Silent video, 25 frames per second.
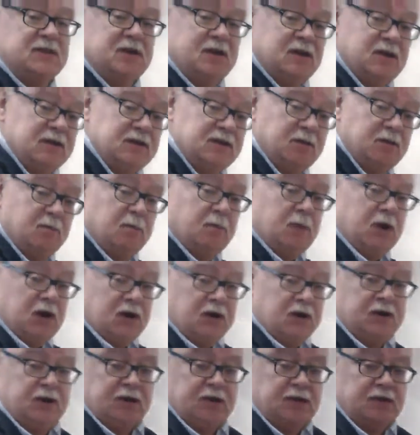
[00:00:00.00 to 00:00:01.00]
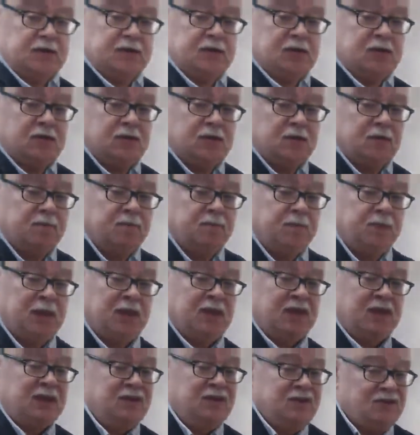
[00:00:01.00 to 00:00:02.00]
on the market,
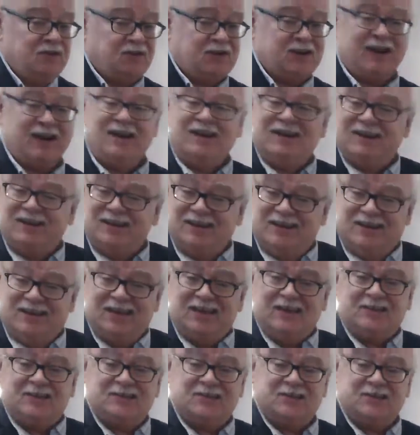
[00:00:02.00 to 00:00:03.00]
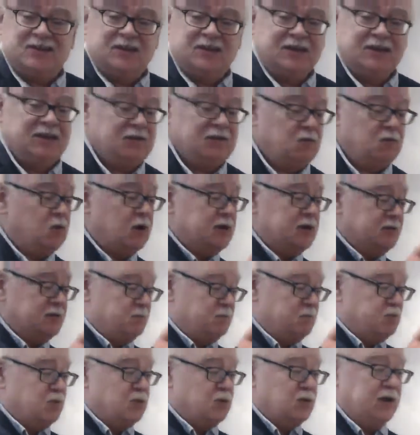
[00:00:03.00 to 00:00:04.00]
you're kind of guessing at
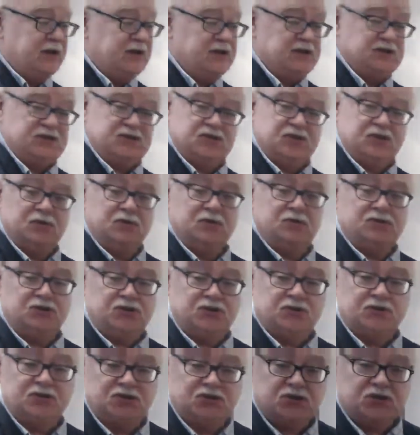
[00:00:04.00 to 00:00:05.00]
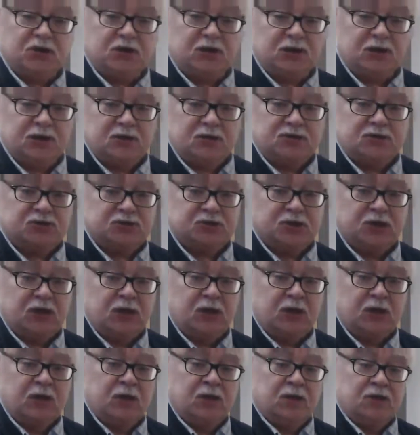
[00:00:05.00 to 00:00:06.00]
what price you should charge
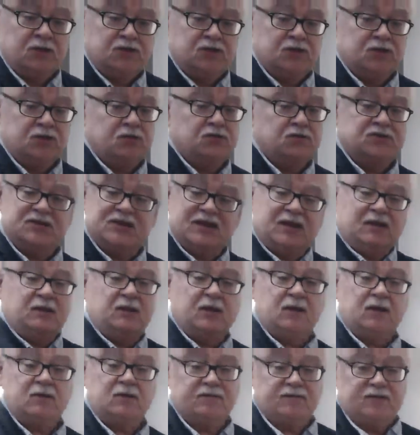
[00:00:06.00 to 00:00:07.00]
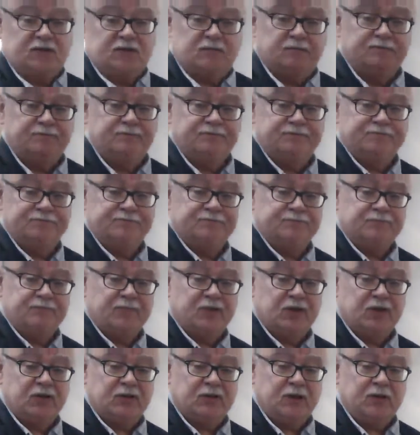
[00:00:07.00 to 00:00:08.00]
to sell all of it.
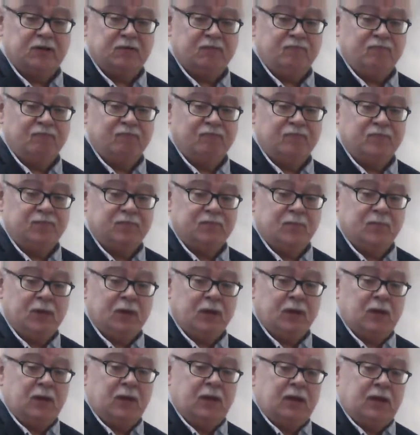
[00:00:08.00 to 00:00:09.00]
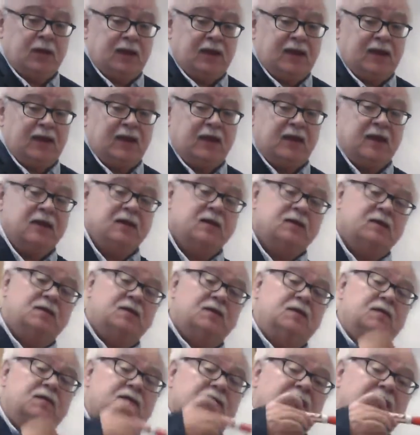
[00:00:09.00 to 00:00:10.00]
Okay?
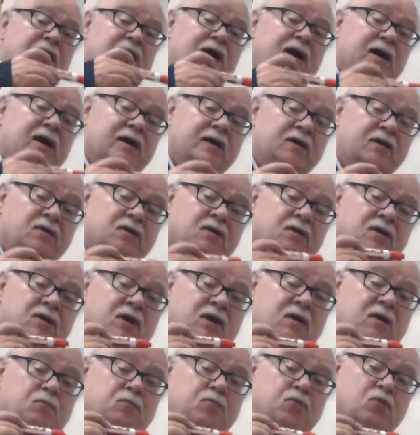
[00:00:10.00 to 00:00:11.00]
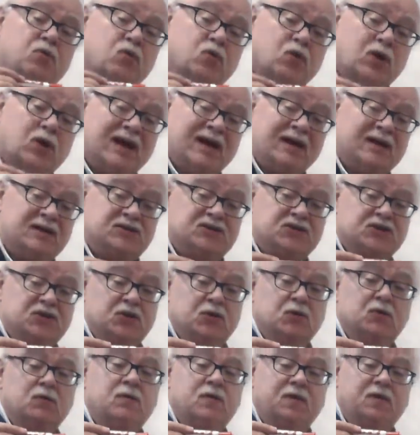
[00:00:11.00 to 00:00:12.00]
And the higher a price
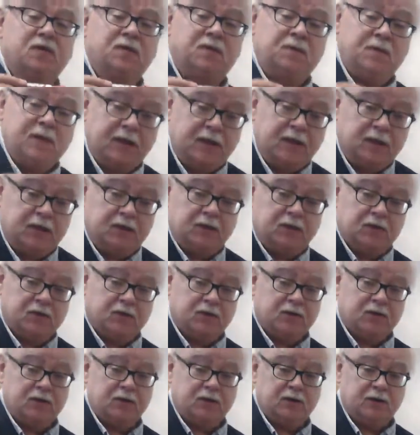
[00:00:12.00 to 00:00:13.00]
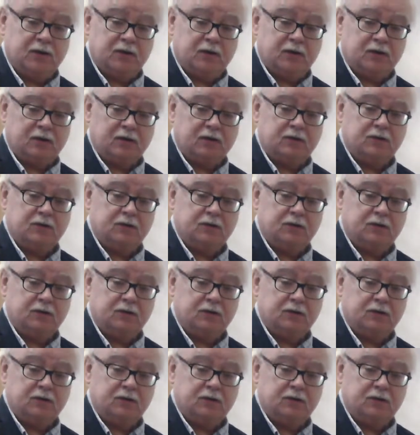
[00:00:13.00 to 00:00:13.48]
you think you're going to get